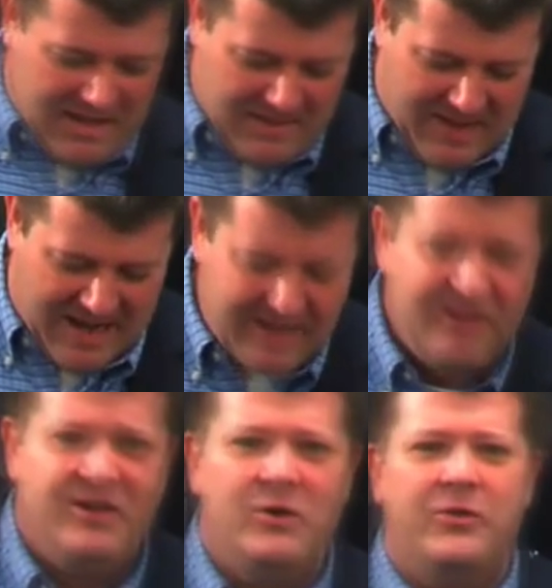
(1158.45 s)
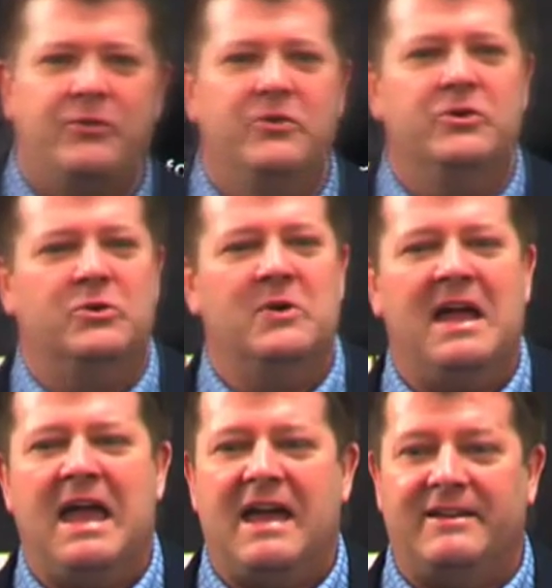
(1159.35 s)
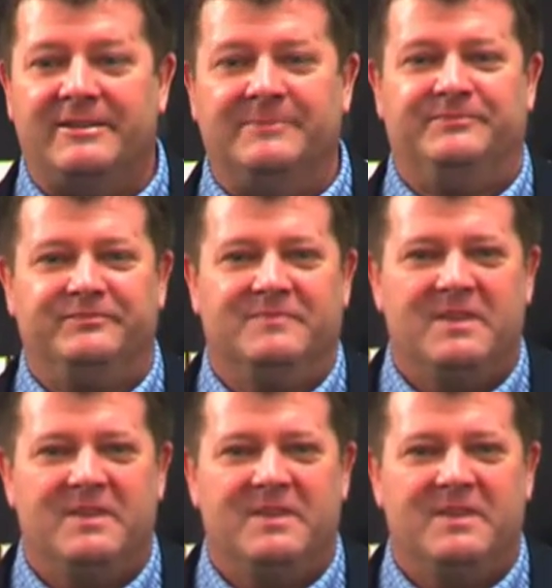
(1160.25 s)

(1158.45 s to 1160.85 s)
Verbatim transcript: I could go through and